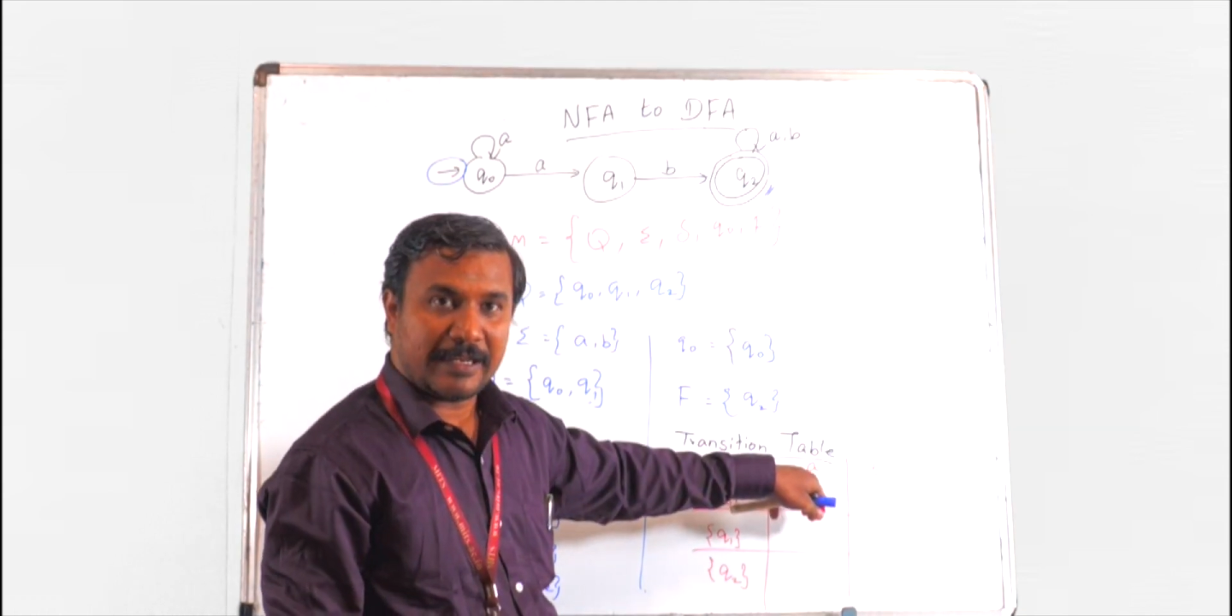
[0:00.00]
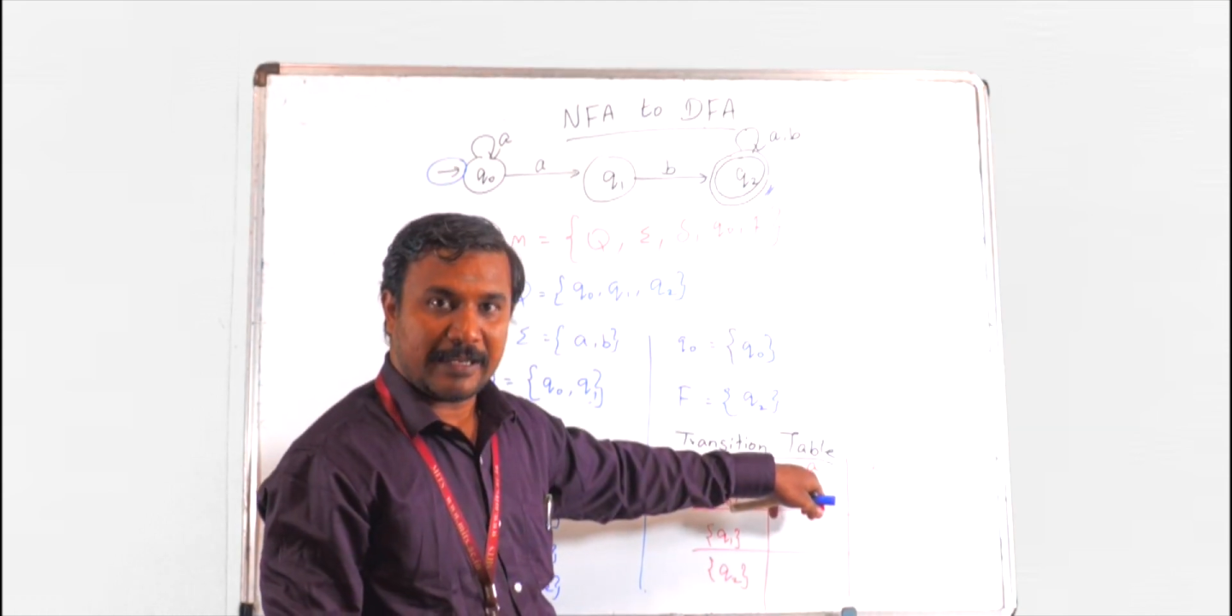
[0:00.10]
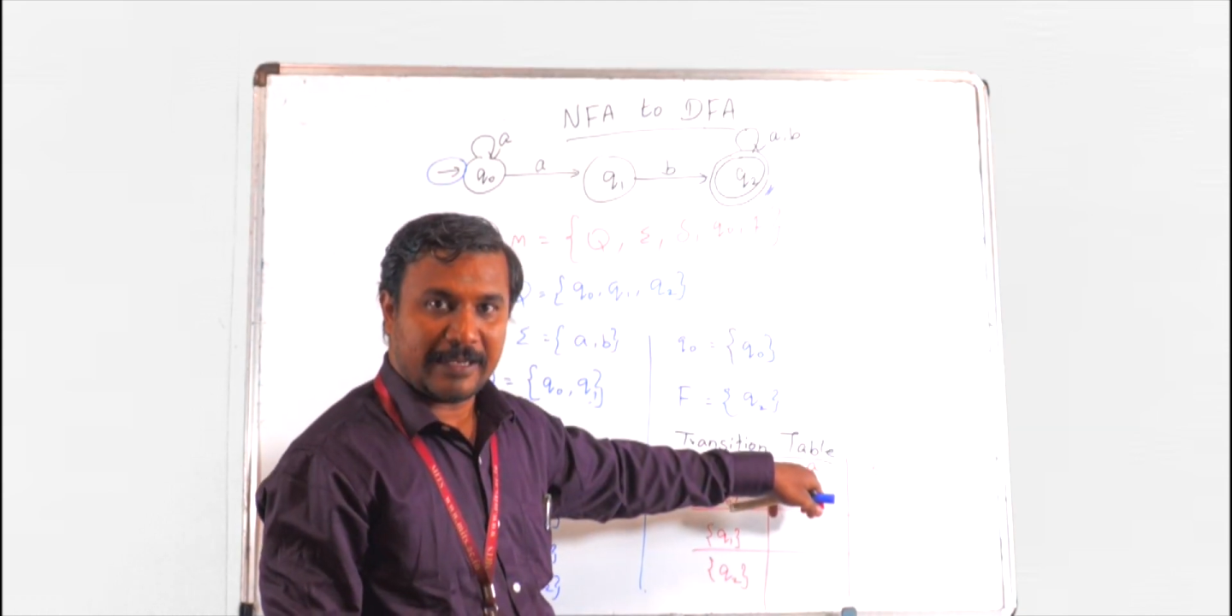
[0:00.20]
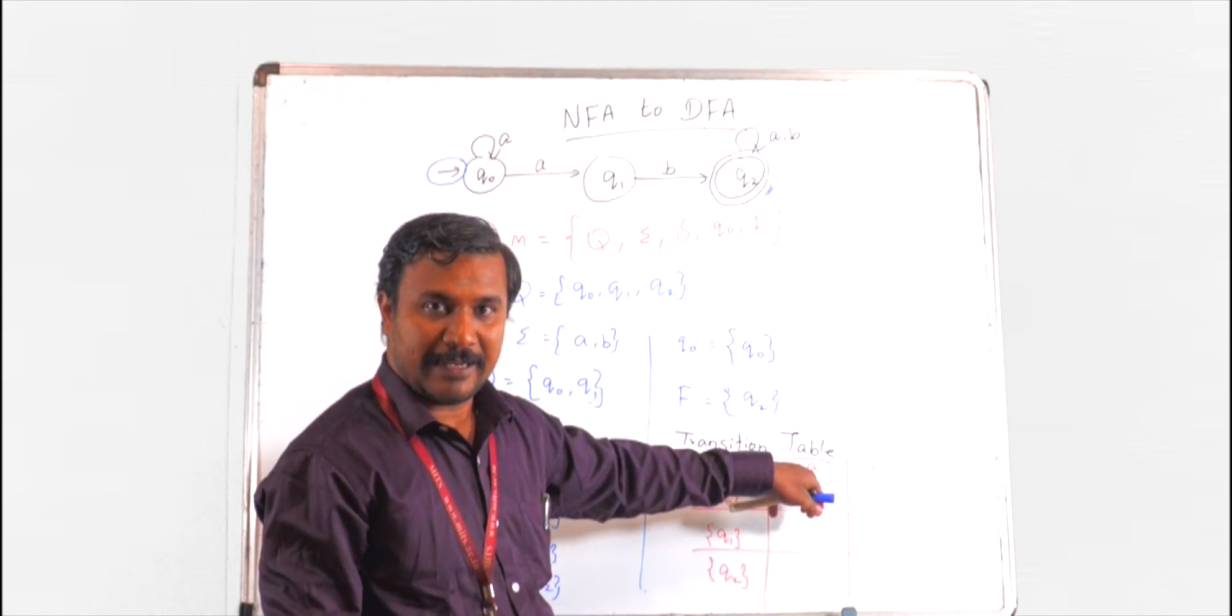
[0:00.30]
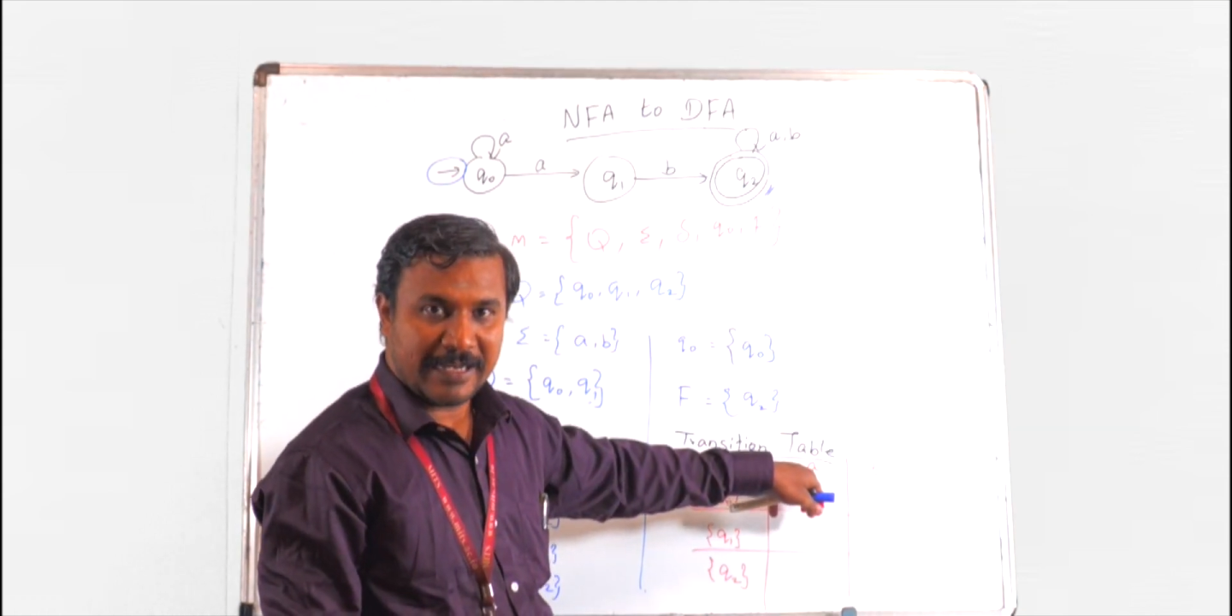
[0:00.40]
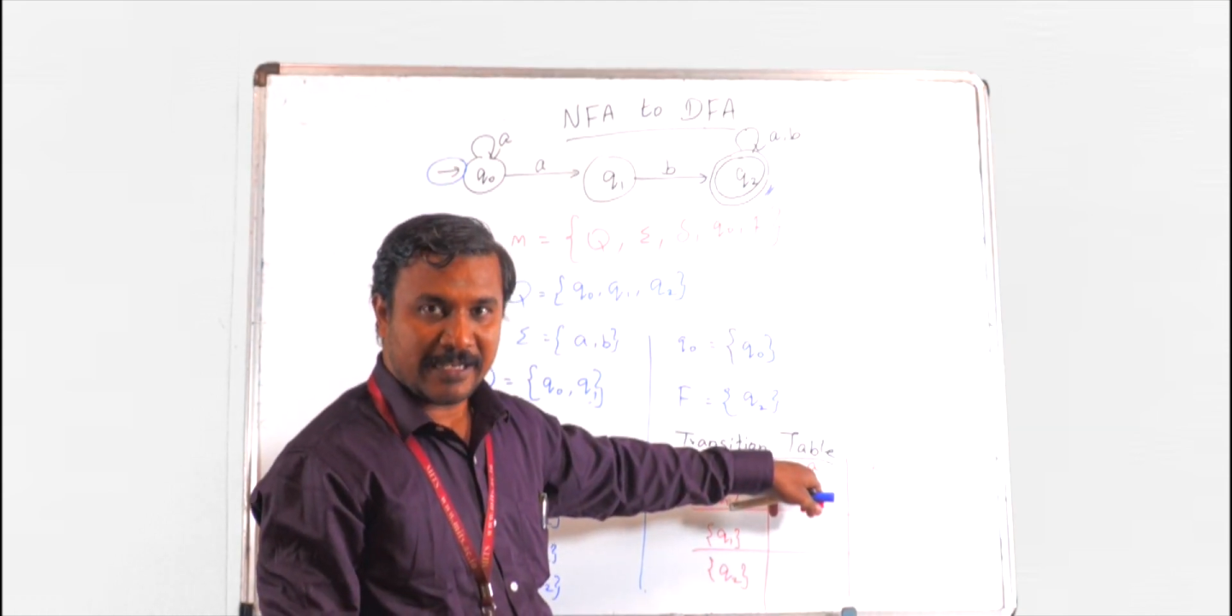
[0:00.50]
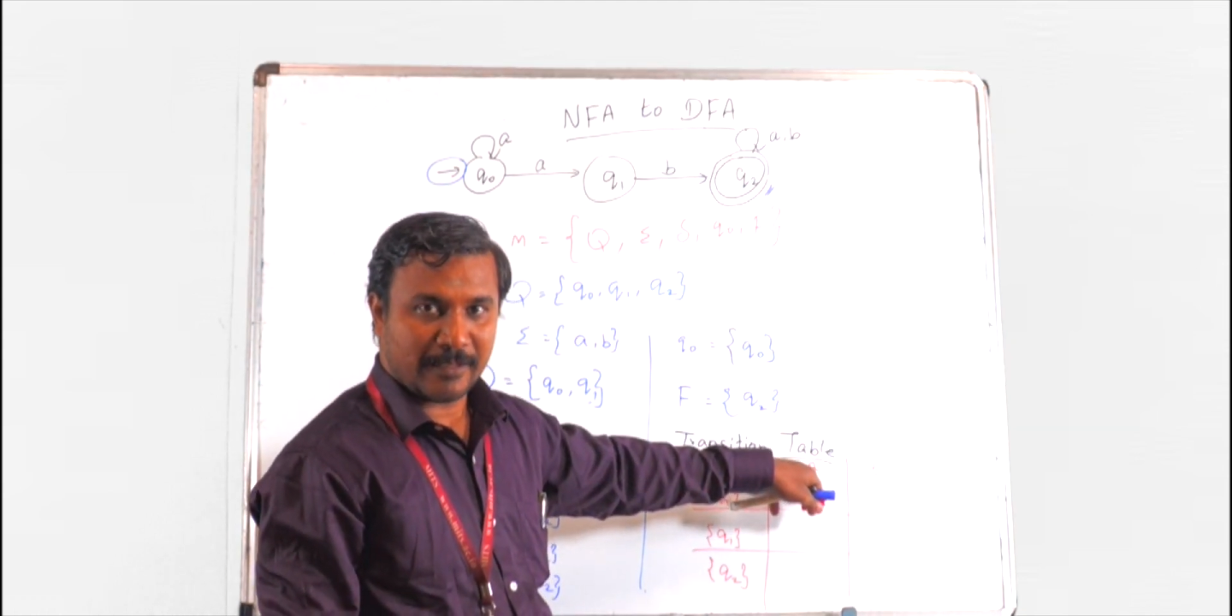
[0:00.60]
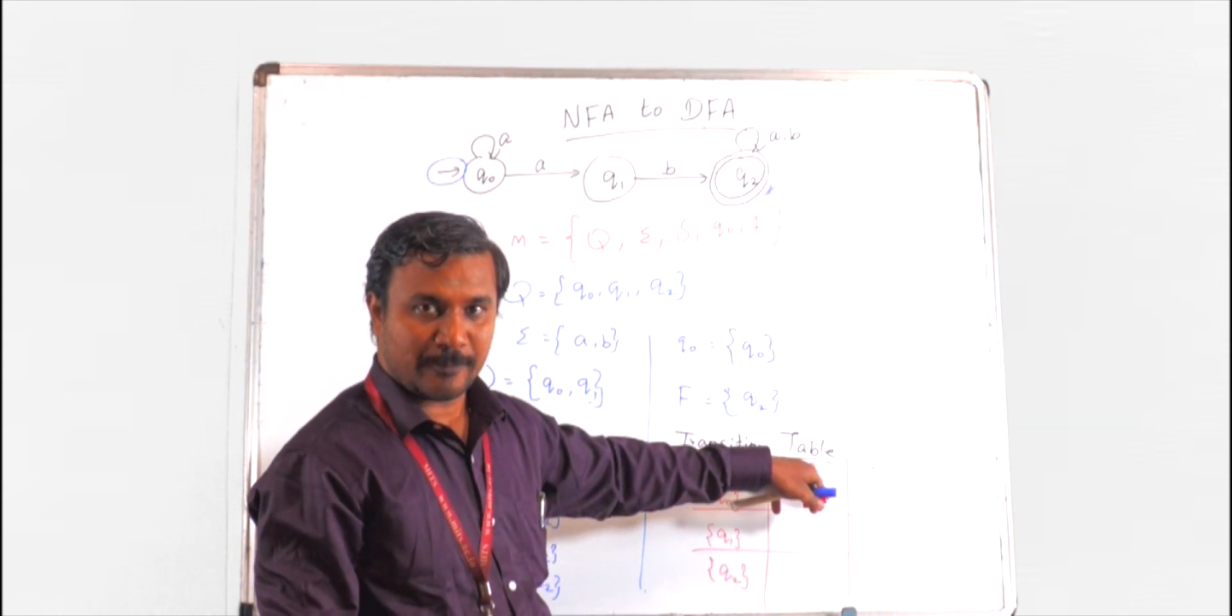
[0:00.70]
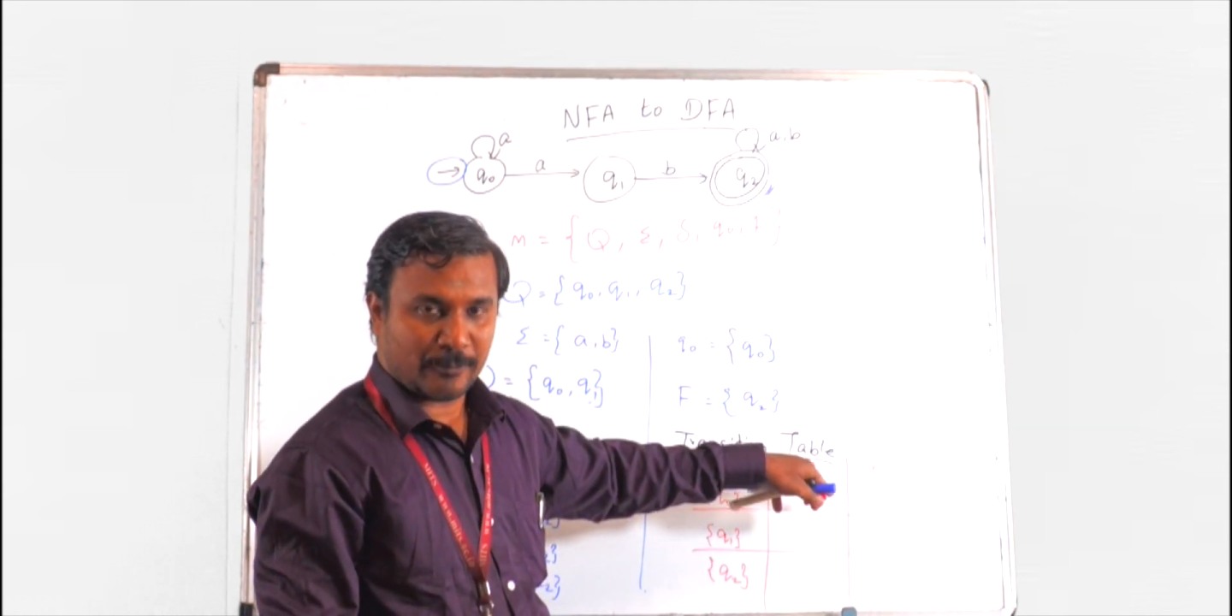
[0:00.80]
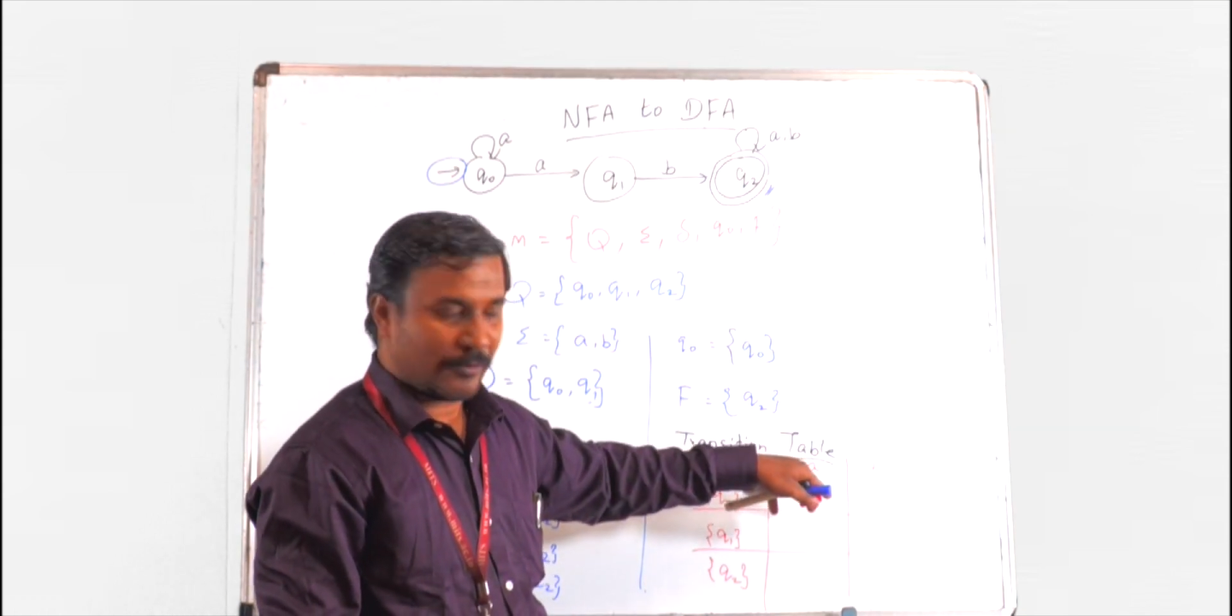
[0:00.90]
A
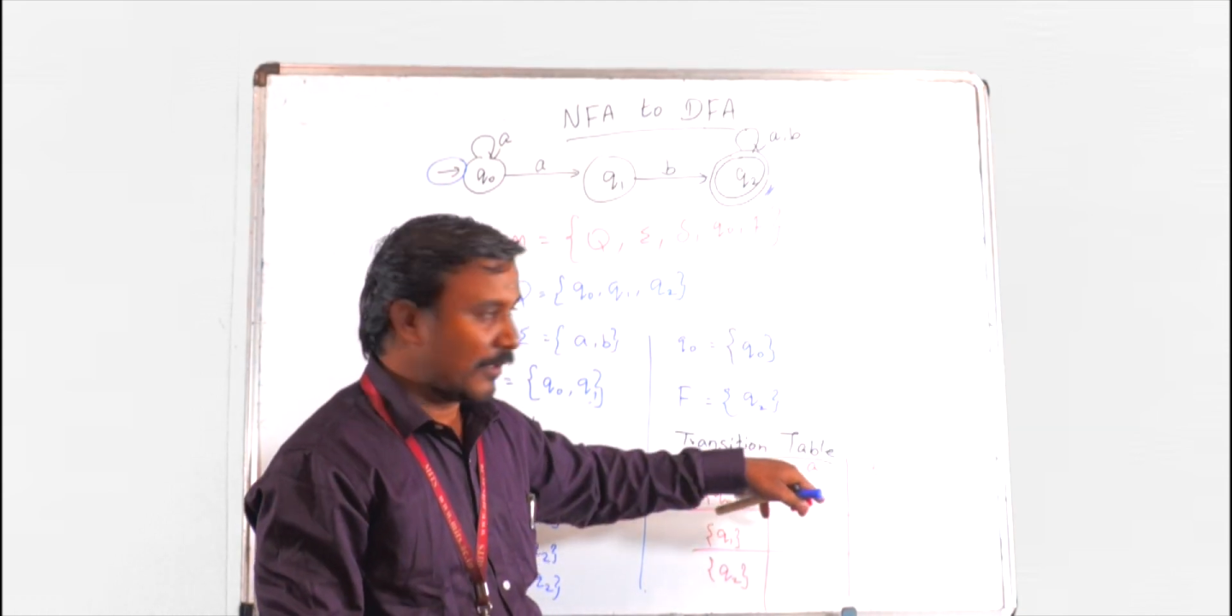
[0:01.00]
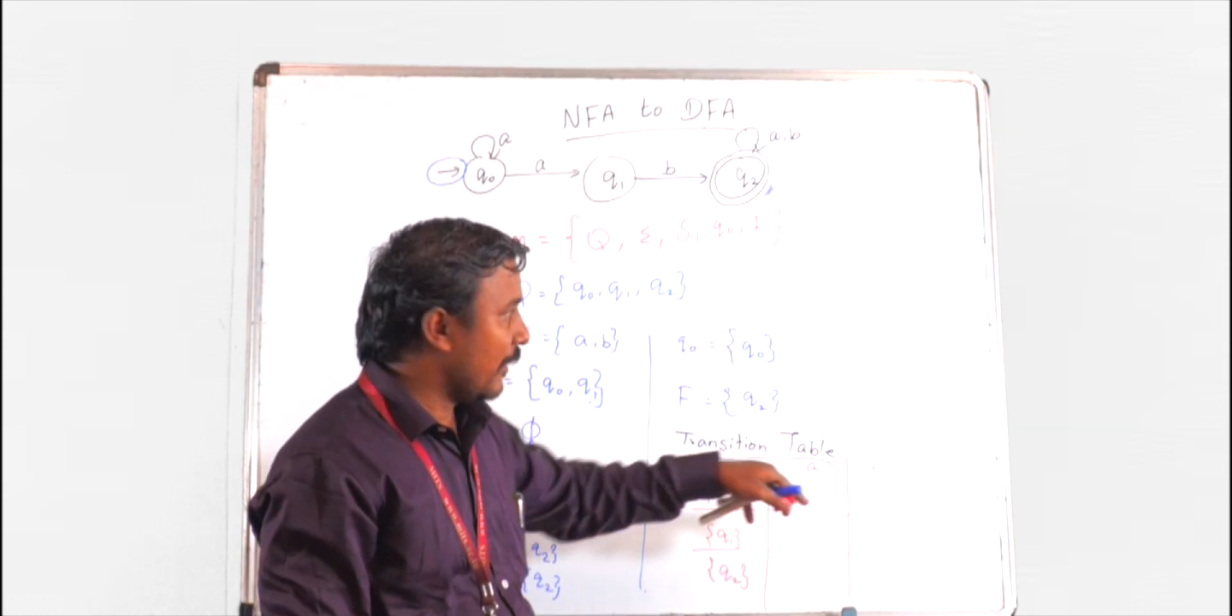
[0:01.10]
input,